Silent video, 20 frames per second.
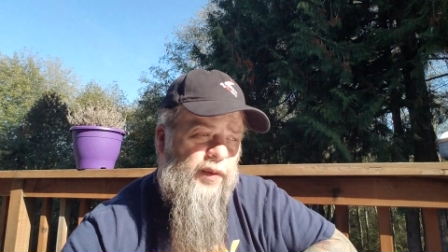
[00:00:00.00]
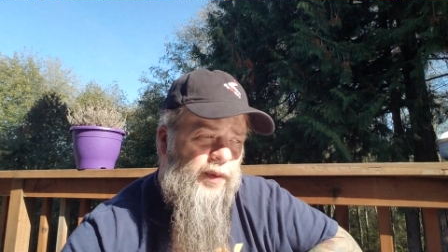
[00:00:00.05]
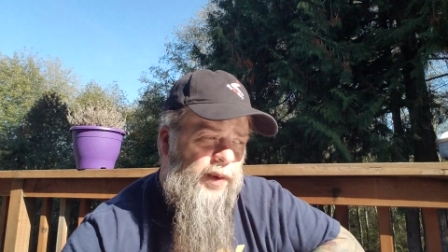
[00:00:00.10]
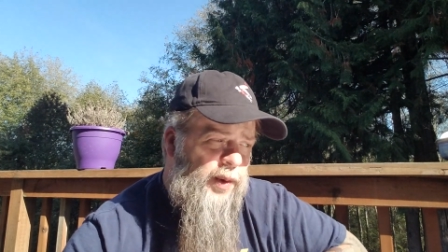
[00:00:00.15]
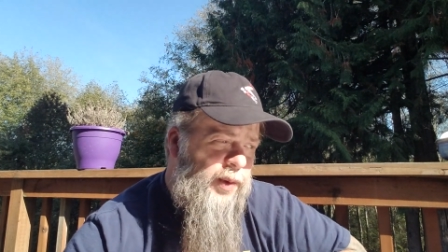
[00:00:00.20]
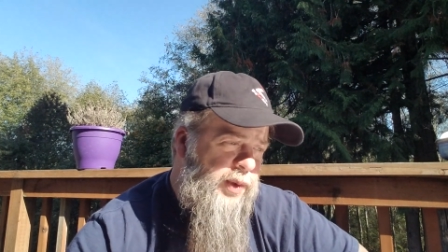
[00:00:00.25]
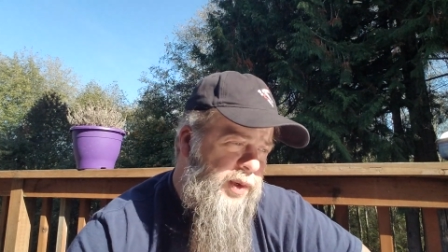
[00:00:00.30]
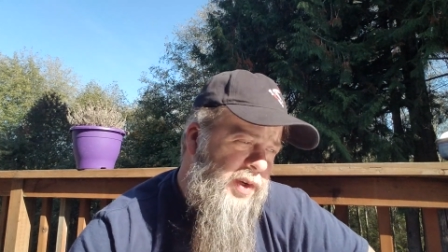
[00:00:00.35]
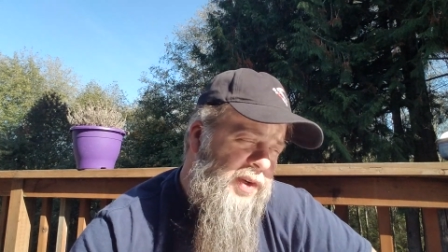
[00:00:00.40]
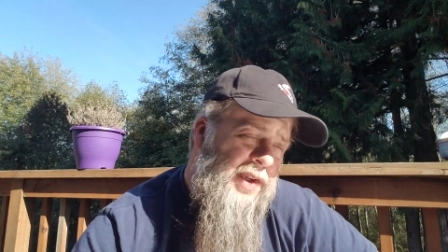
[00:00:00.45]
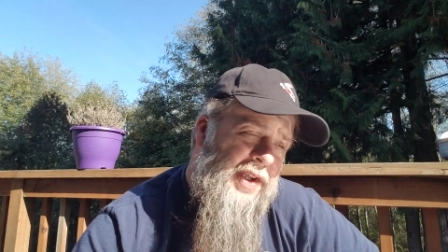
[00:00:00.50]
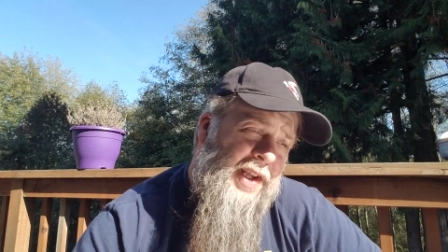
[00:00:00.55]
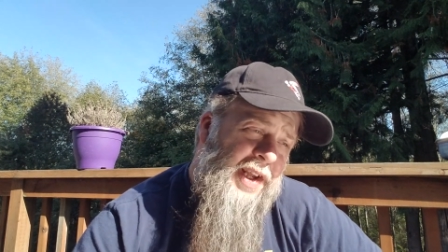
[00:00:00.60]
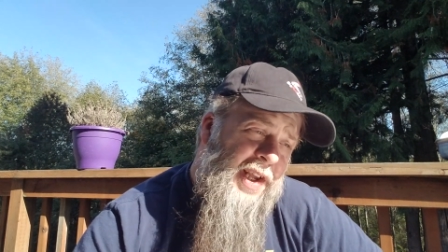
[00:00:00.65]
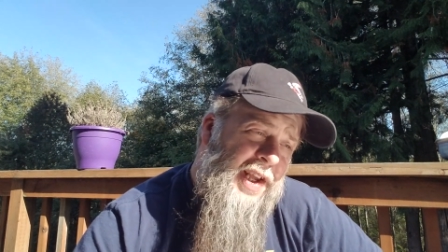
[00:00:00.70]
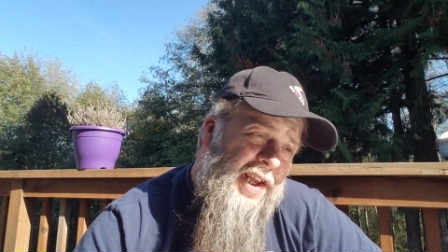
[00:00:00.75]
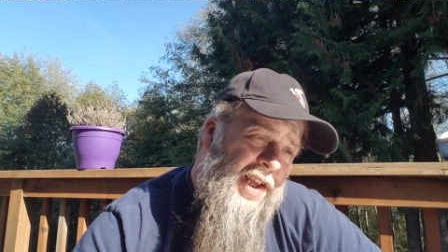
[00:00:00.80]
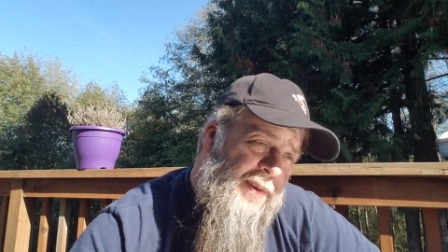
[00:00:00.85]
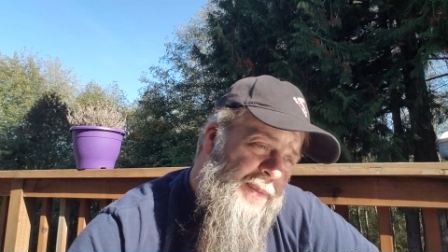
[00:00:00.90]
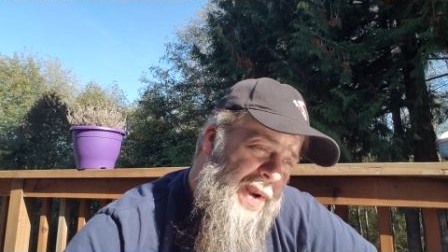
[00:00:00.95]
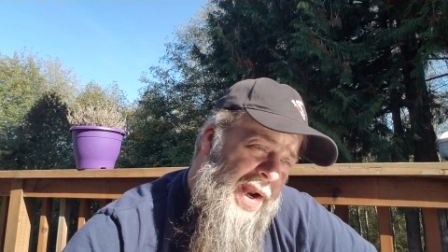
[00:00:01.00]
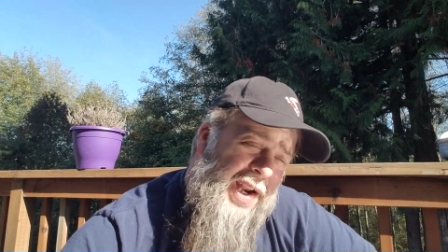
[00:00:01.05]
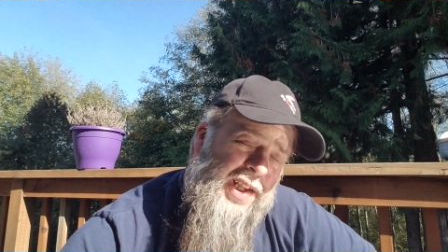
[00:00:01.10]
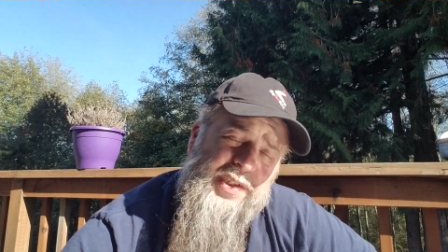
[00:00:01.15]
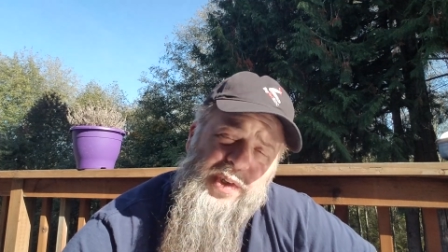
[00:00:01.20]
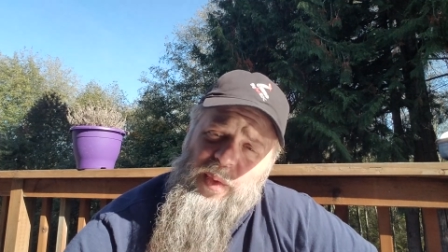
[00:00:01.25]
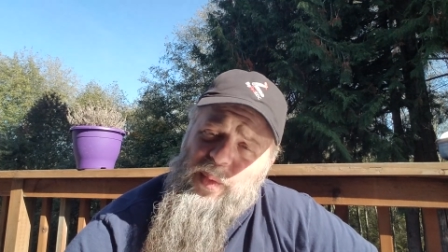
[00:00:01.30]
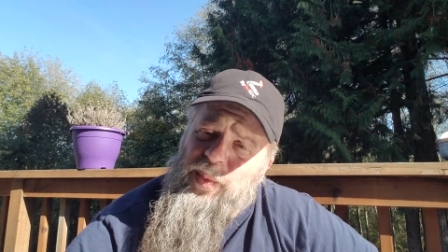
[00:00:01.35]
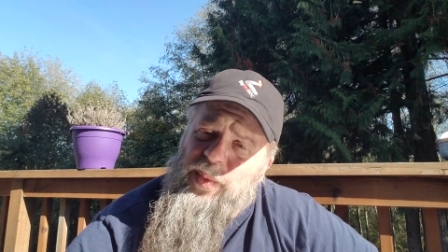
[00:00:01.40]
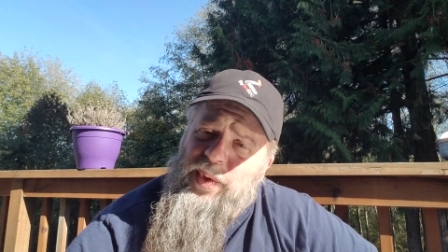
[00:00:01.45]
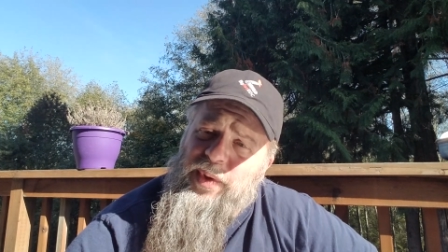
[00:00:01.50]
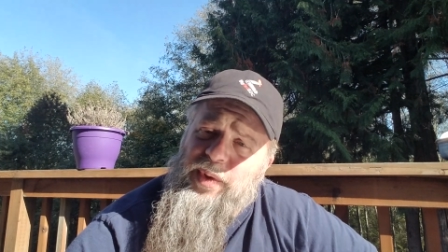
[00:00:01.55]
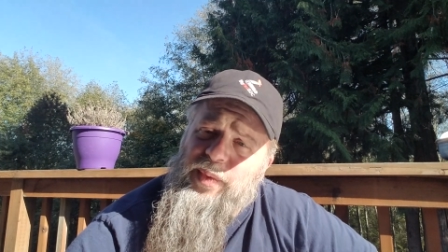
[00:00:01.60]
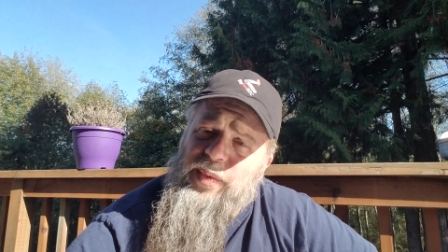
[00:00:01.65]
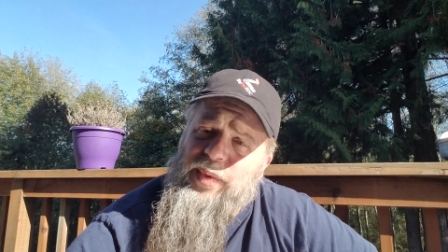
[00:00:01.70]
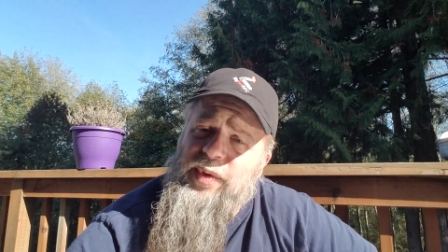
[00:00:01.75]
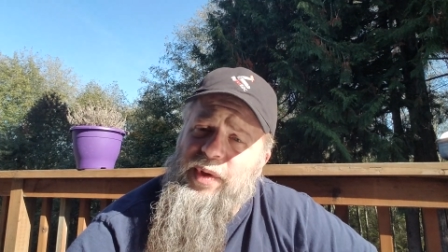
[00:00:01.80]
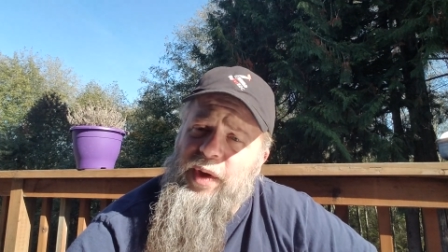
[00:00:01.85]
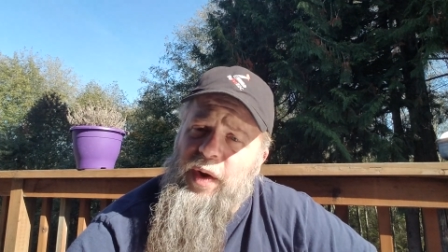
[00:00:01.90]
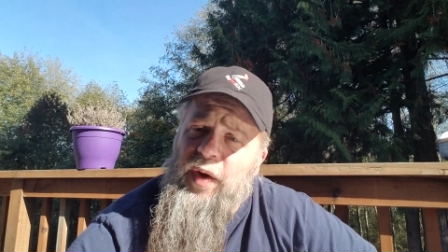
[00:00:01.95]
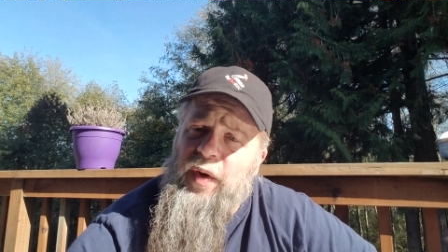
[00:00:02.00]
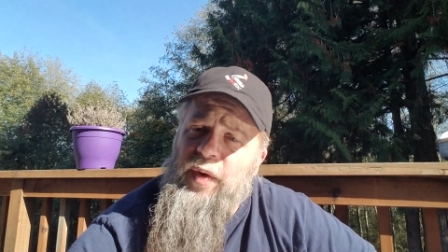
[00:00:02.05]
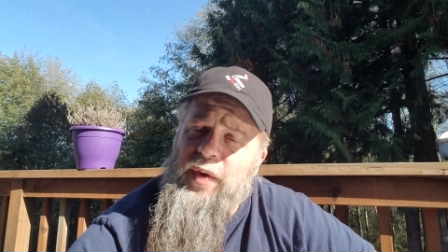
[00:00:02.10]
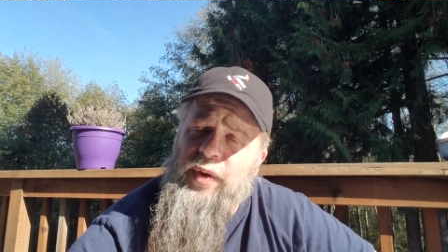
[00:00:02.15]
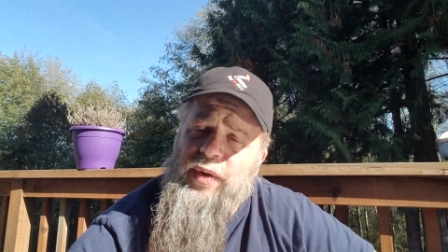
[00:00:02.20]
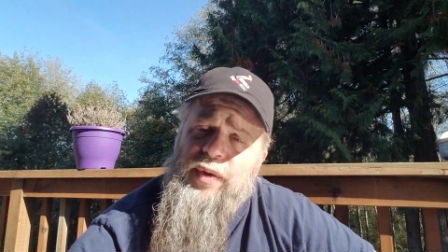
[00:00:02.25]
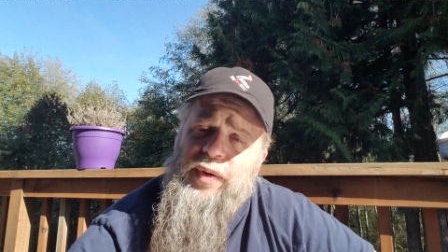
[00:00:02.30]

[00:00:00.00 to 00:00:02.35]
folder. Man, that's a really, really hard